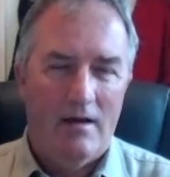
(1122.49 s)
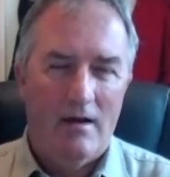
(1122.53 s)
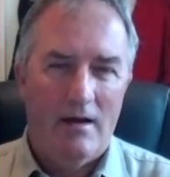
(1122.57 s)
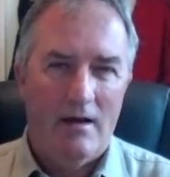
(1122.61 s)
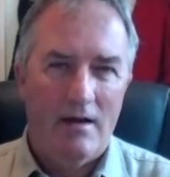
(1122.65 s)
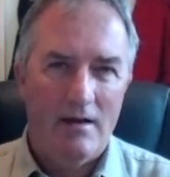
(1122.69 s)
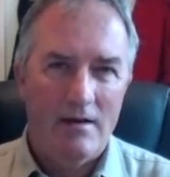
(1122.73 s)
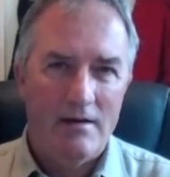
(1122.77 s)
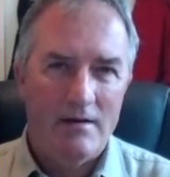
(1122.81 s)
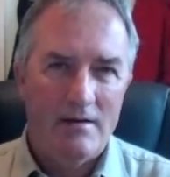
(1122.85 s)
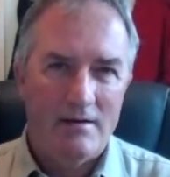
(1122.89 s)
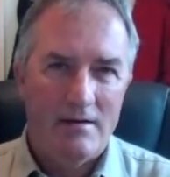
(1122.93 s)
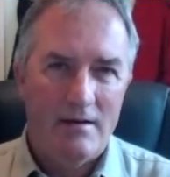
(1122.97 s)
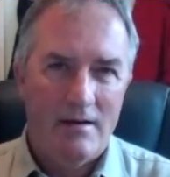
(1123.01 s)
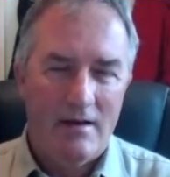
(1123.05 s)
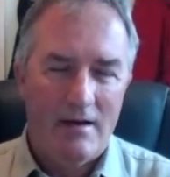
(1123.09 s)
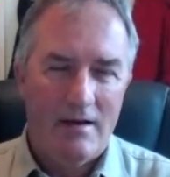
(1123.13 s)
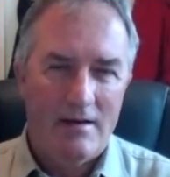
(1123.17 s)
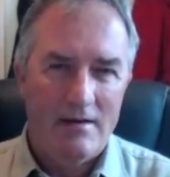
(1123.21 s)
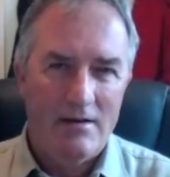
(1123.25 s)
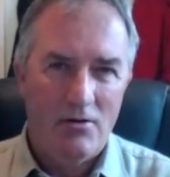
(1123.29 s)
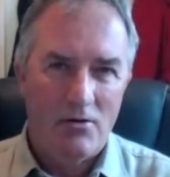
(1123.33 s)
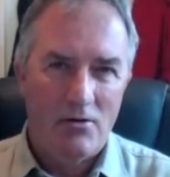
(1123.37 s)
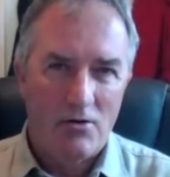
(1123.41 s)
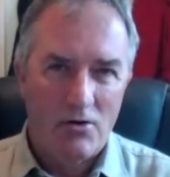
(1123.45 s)
And
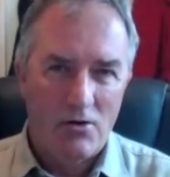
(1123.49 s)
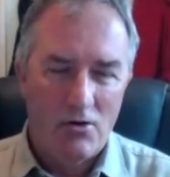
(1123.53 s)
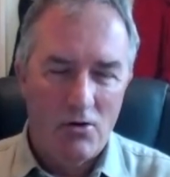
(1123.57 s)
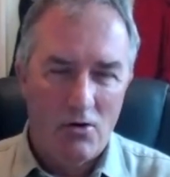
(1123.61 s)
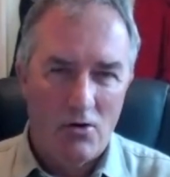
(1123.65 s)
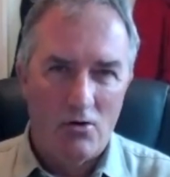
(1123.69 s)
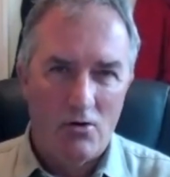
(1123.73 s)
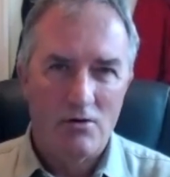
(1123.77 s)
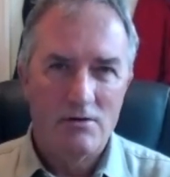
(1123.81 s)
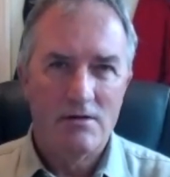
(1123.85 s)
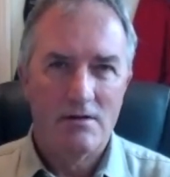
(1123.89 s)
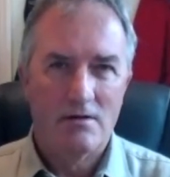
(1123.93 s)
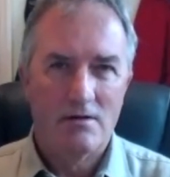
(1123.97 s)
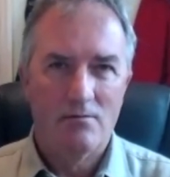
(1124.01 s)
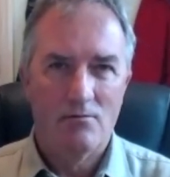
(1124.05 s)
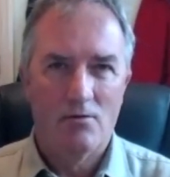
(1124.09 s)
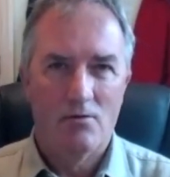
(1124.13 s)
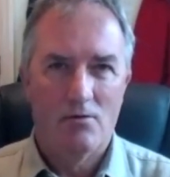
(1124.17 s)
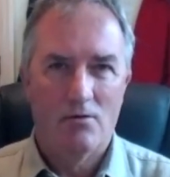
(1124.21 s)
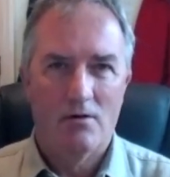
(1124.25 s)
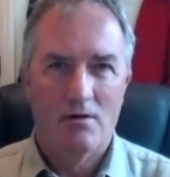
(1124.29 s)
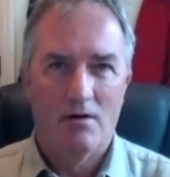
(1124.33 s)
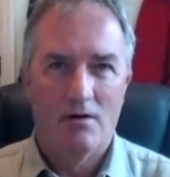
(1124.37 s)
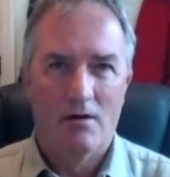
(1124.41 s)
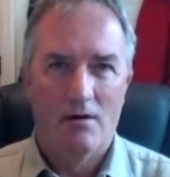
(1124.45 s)
you're causing
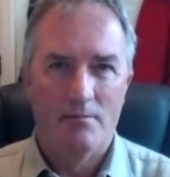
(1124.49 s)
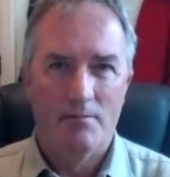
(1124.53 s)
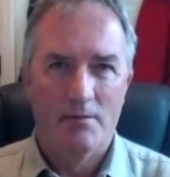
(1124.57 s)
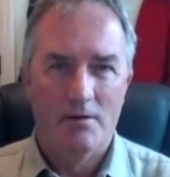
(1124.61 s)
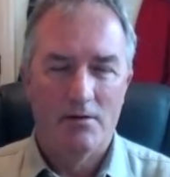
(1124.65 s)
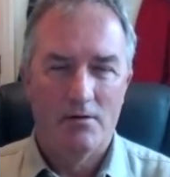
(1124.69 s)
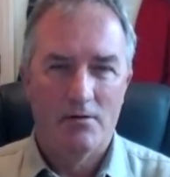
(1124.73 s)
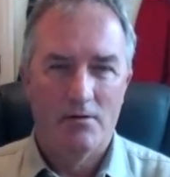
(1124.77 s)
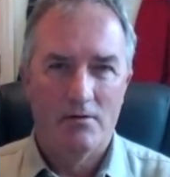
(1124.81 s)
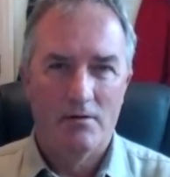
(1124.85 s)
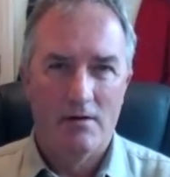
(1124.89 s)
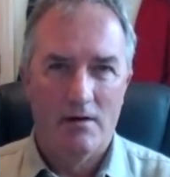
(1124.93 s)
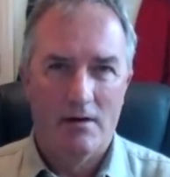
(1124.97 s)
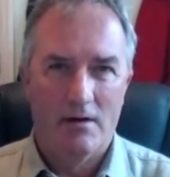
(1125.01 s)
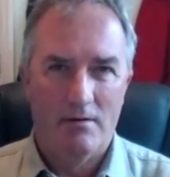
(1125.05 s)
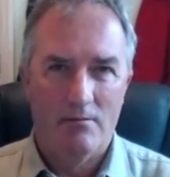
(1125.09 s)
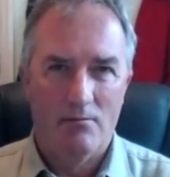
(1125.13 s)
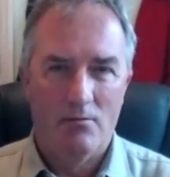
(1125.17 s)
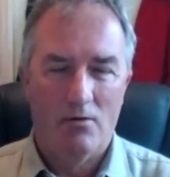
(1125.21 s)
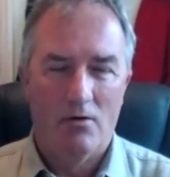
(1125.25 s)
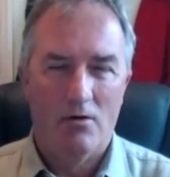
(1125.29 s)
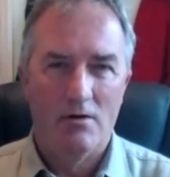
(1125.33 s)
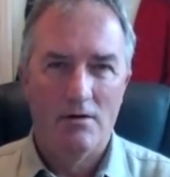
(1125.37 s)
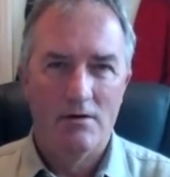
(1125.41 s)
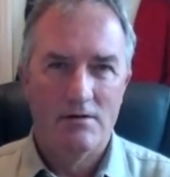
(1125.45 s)
more harm than good. I
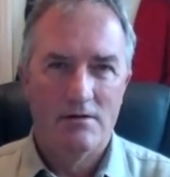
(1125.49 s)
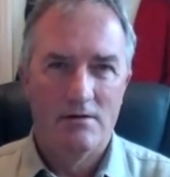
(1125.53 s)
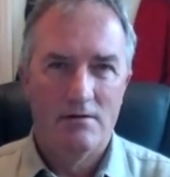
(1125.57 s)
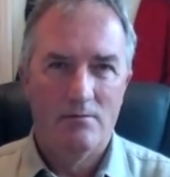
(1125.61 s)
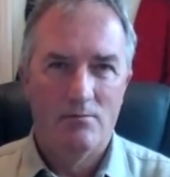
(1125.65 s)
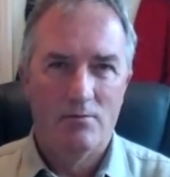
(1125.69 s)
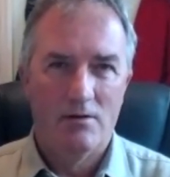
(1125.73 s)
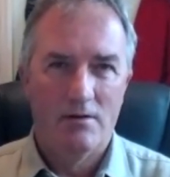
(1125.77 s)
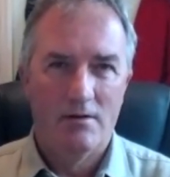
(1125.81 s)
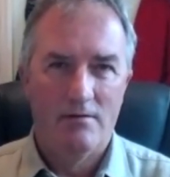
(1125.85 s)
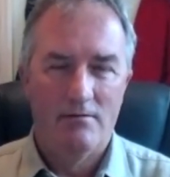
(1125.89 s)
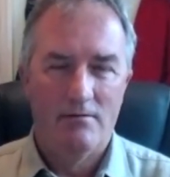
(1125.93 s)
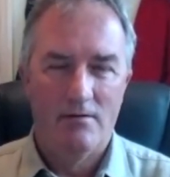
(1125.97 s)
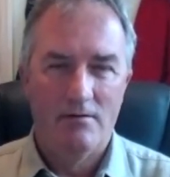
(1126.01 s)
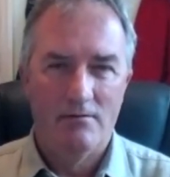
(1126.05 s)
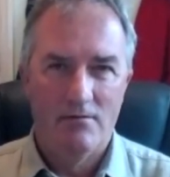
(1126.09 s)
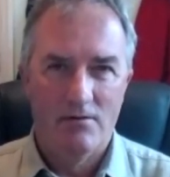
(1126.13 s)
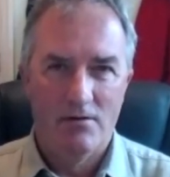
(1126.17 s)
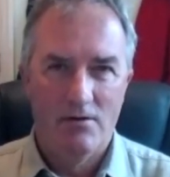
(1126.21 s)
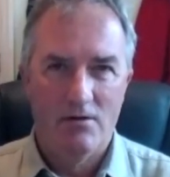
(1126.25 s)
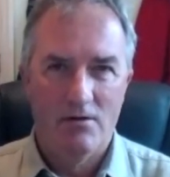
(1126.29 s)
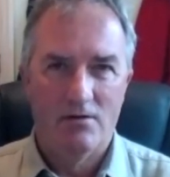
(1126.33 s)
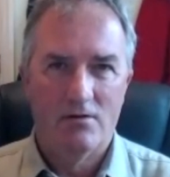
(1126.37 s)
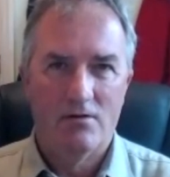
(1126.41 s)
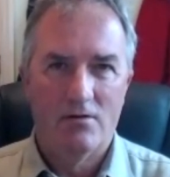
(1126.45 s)
honestly believe
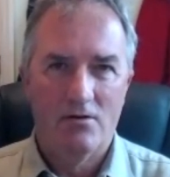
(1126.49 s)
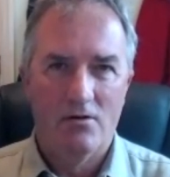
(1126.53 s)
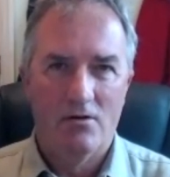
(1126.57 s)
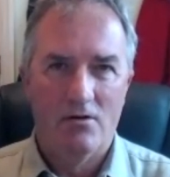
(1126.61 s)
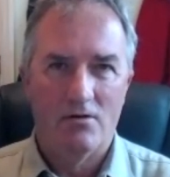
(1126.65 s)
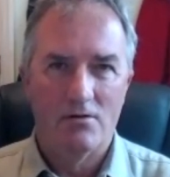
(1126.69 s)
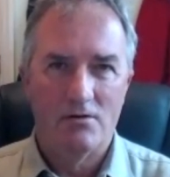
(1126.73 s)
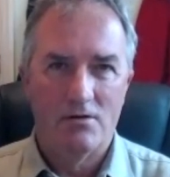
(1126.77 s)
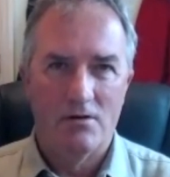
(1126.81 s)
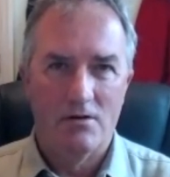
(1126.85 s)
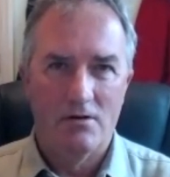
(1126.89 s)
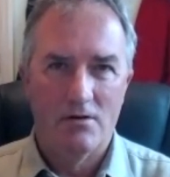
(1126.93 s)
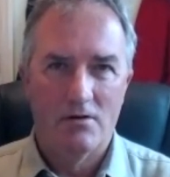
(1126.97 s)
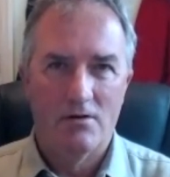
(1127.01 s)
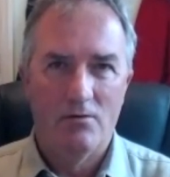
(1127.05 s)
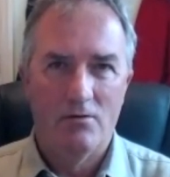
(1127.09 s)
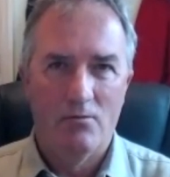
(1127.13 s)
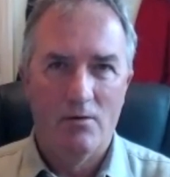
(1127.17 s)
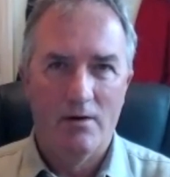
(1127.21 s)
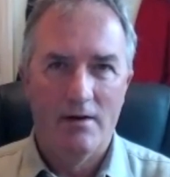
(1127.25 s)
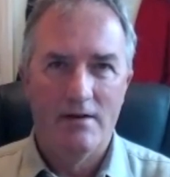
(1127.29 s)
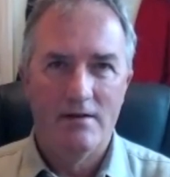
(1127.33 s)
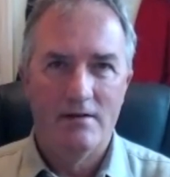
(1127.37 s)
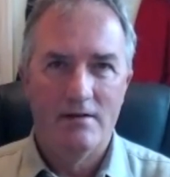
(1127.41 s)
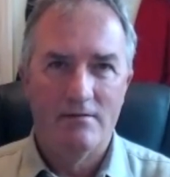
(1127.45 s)
you've just got to look at
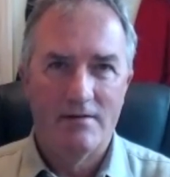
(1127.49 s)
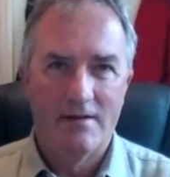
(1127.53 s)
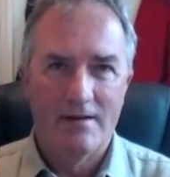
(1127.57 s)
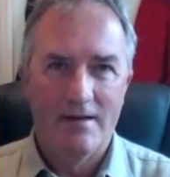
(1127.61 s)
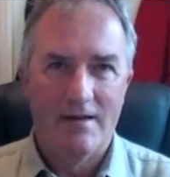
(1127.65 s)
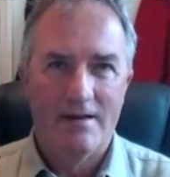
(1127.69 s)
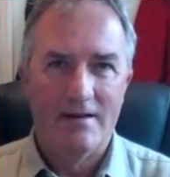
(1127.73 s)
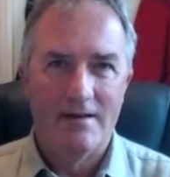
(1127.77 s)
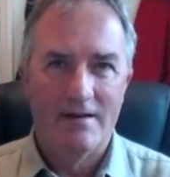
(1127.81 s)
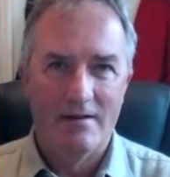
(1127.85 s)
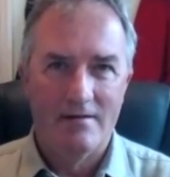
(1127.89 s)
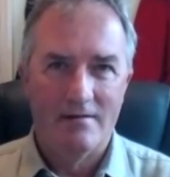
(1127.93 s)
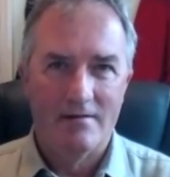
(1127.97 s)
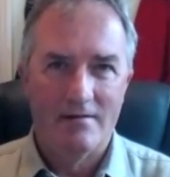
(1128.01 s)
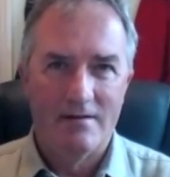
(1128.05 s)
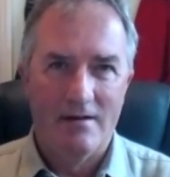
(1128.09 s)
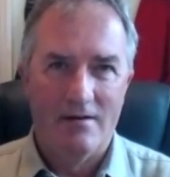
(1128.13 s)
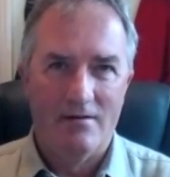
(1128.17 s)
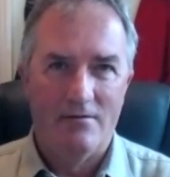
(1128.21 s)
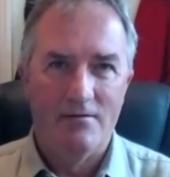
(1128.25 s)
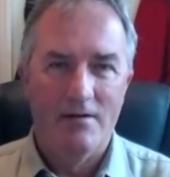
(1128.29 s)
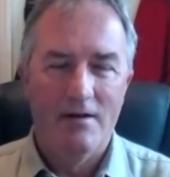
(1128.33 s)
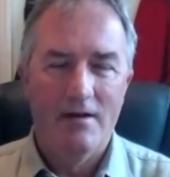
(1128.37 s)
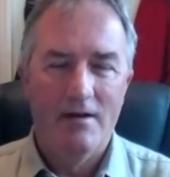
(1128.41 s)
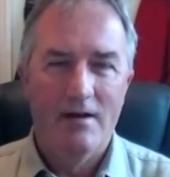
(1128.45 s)
ways of getting
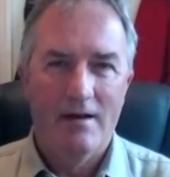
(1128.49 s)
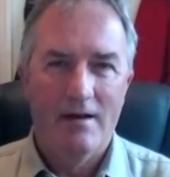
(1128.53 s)
yourself